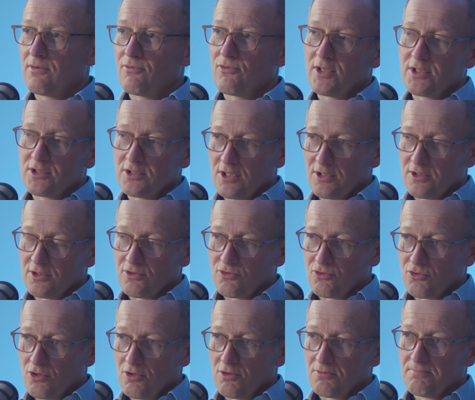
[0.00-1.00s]
inflation under
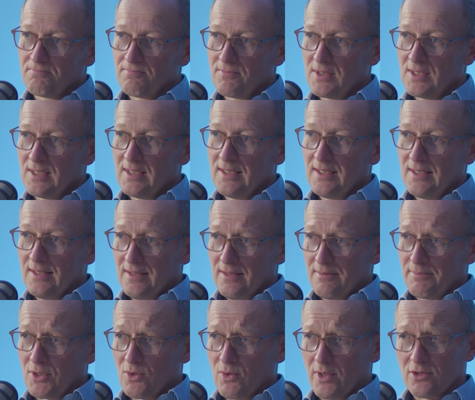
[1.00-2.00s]
control.
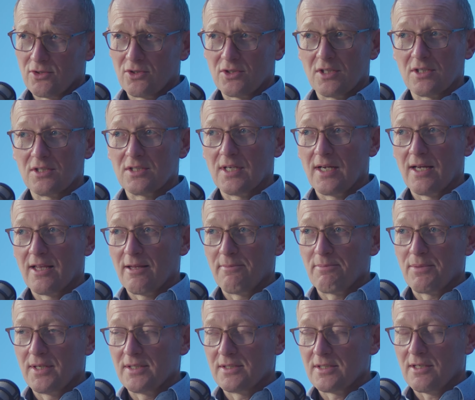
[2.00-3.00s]
It'd be quite interesting to see how
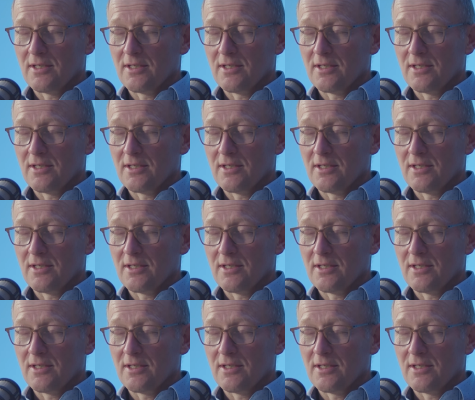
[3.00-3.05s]
that plays